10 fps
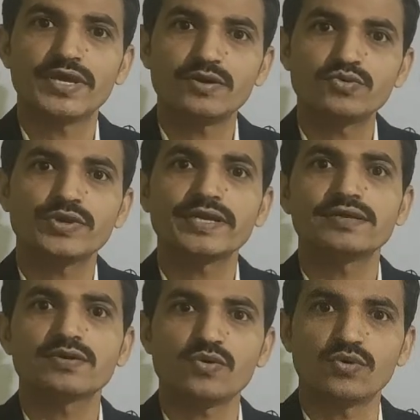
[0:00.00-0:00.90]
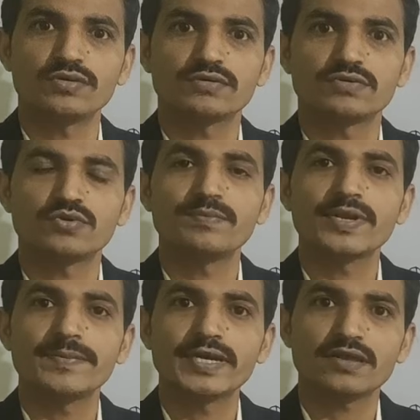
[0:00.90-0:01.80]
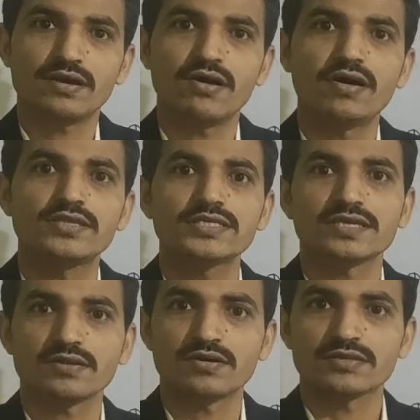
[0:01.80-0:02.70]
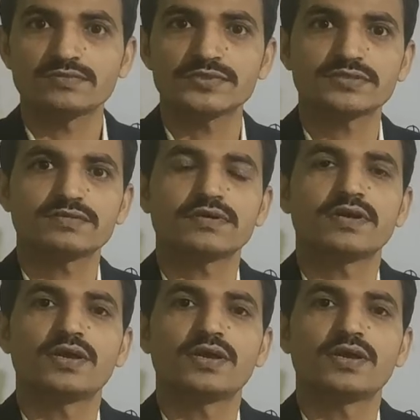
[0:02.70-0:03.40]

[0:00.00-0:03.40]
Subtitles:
we have to write the code to implement all these algorithms.